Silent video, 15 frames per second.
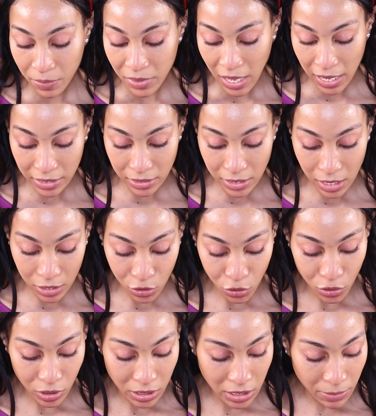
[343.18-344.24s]
That's
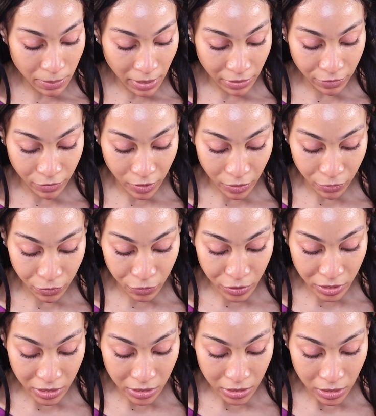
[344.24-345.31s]
actually my
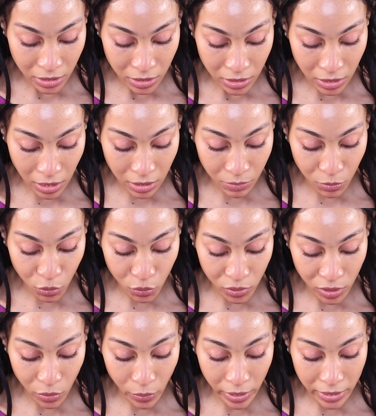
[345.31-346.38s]
favorite that I'm
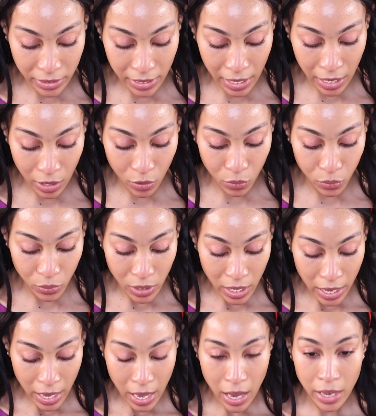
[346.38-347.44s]
using right now,
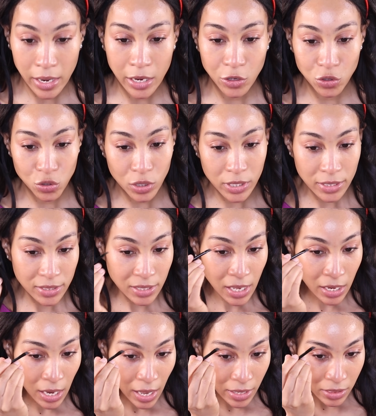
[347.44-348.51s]
and I usually
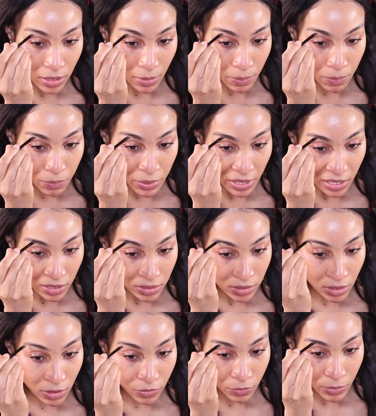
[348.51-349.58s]
start at the base
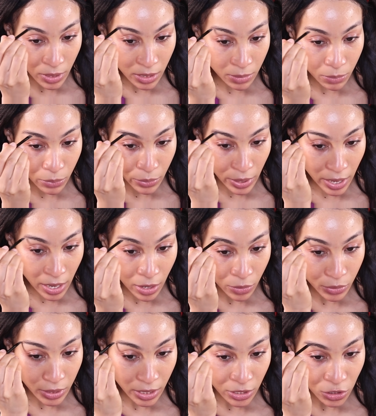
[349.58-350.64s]
of my
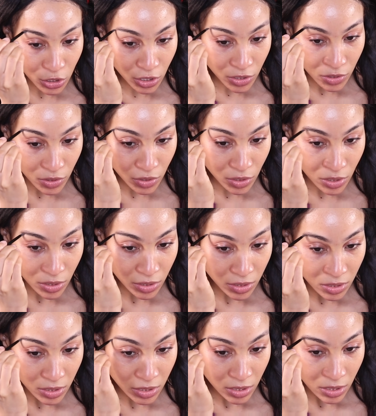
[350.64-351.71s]
brow and I just
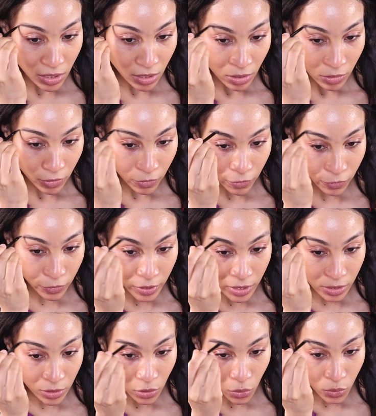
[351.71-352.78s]

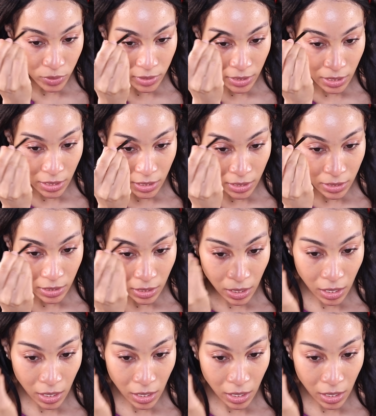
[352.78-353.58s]
fill those in